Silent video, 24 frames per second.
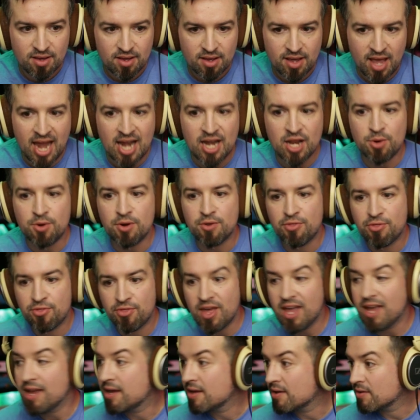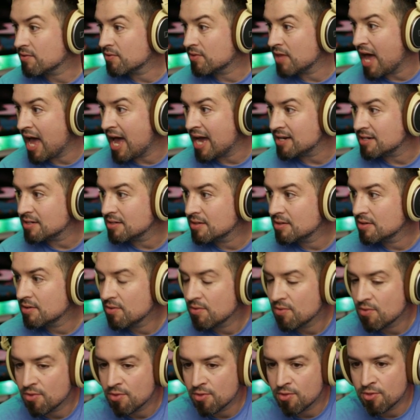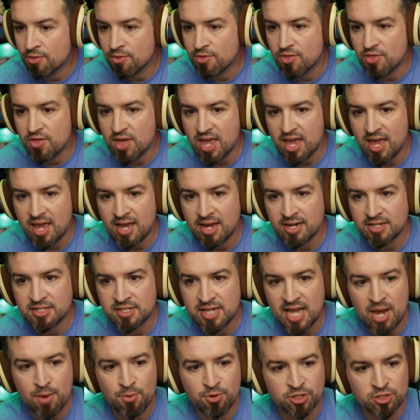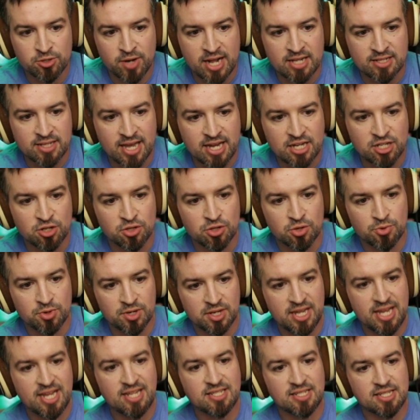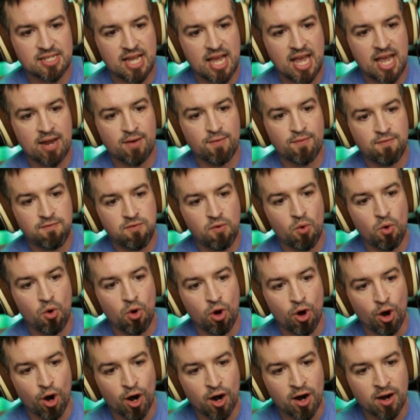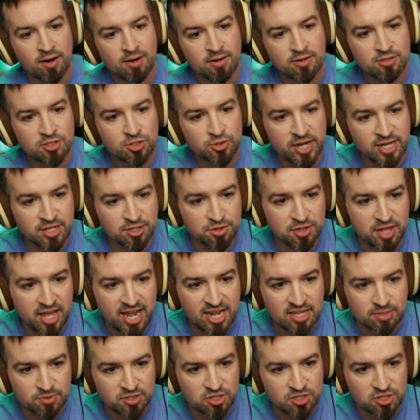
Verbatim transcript: And you would think that the date would translate into the release date for Stranger Things.